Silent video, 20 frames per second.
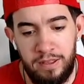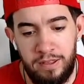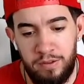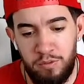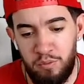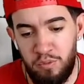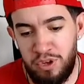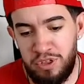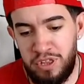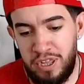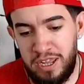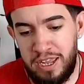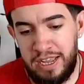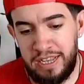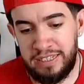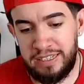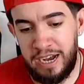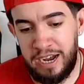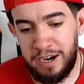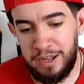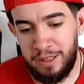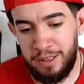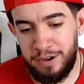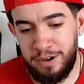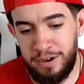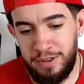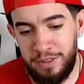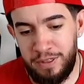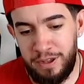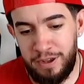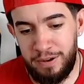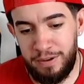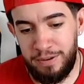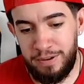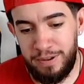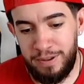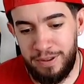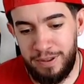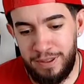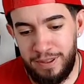One thing he's got to learn, though,
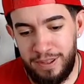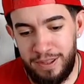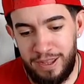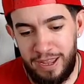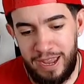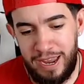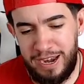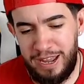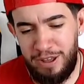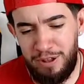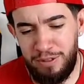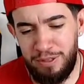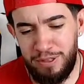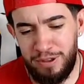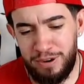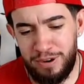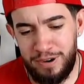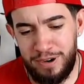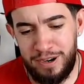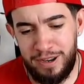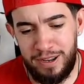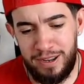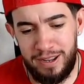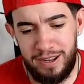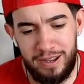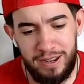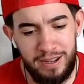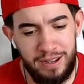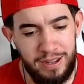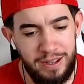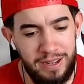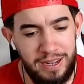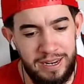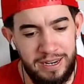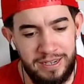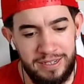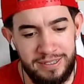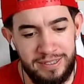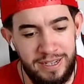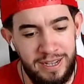and he'll learn,
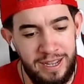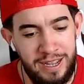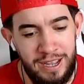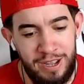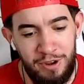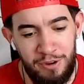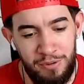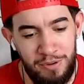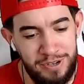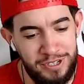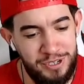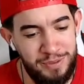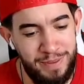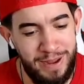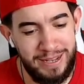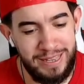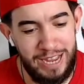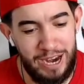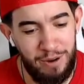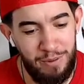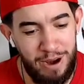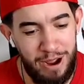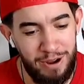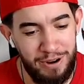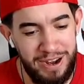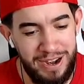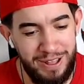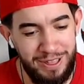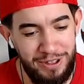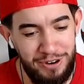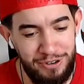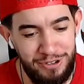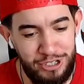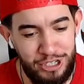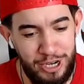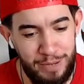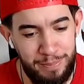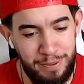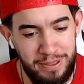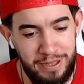is once you make that route, get a little
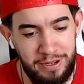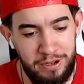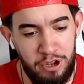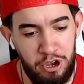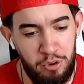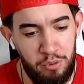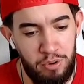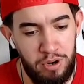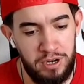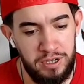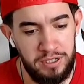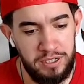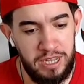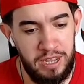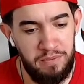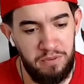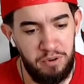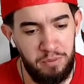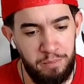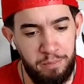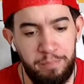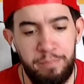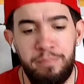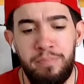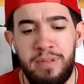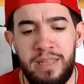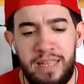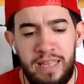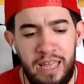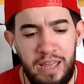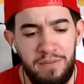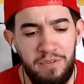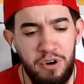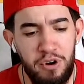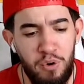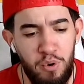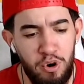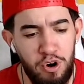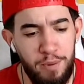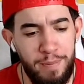chip and then go run. Give your
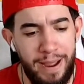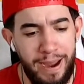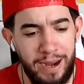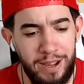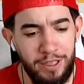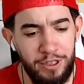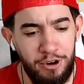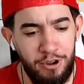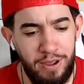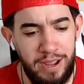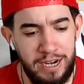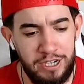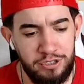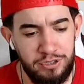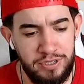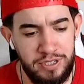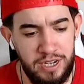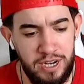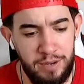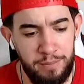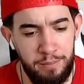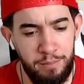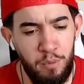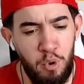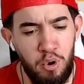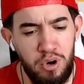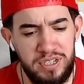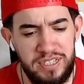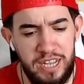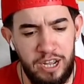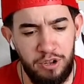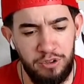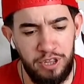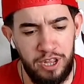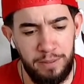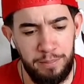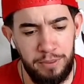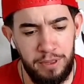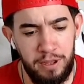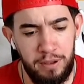quarterback a little extra time. Morris held
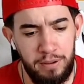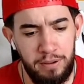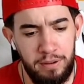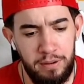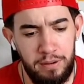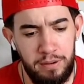up, though.